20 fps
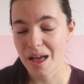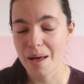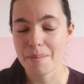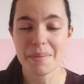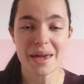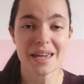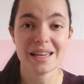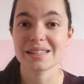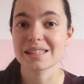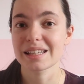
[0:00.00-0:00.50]

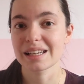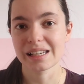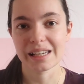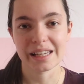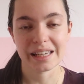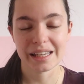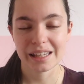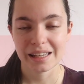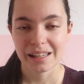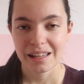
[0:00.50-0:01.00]

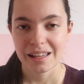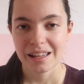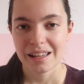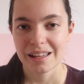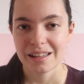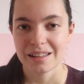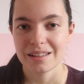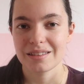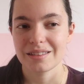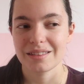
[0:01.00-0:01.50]
amazingly,
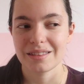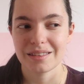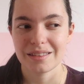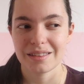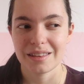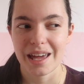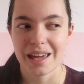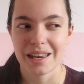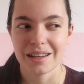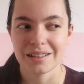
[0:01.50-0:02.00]

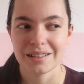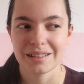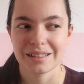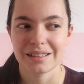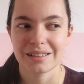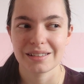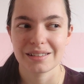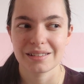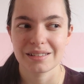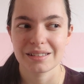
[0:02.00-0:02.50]

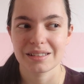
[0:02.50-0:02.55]
then,